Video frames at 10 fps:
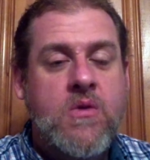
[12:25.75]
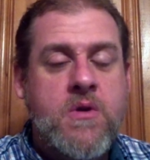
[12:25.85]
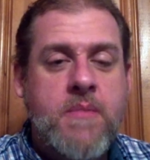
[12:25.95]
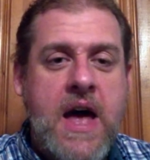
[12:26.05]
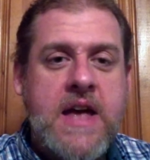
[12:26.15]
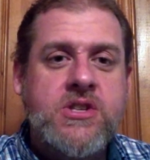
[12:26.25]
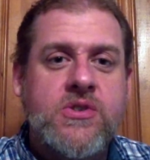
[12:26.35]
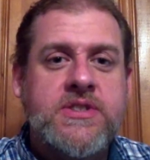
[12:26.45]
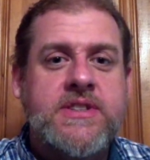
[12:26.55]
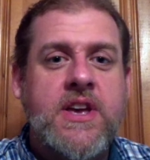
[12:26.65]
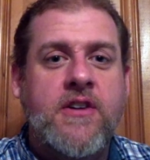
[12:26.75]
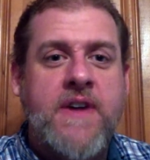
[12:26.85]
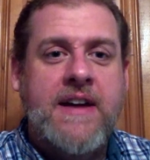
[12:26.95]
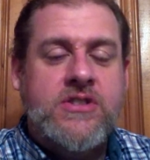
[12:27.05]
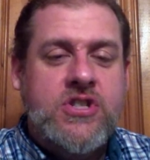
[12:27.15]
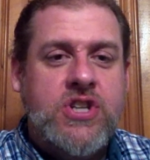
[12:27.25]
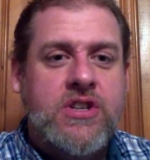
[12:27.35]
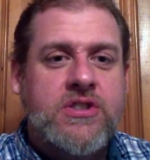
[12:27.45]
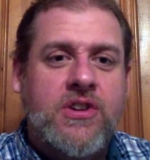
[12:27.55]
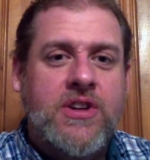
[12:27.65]
Remind yourself how
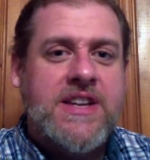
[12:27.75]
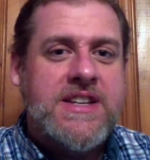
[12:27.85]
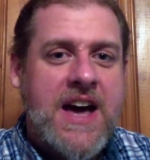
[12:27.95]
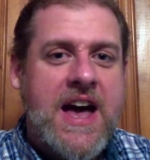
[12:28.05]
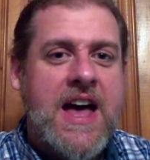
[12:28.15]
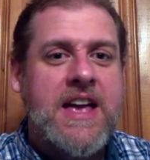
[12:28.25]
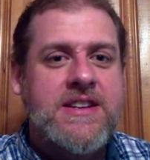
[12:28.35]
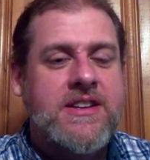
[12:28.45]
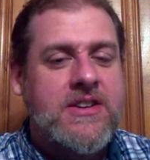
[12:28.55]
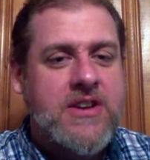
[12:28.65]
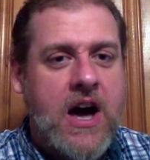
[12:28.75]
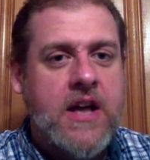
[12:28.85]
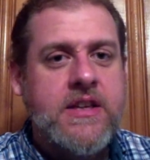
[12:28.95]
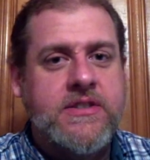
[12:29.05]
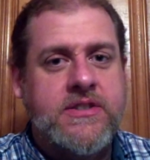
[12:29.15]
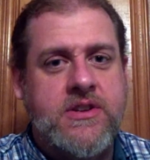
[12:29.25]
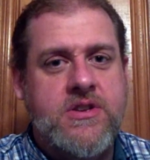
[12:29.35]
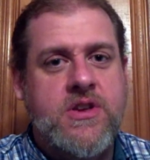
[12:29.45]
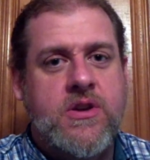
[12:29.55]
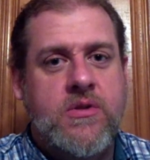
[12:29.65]
gentle and kind God is
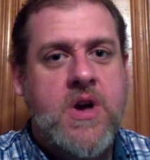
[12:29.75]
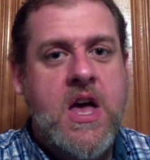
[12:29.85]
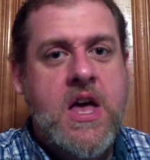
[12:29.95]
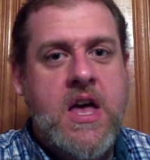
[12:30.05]
to you.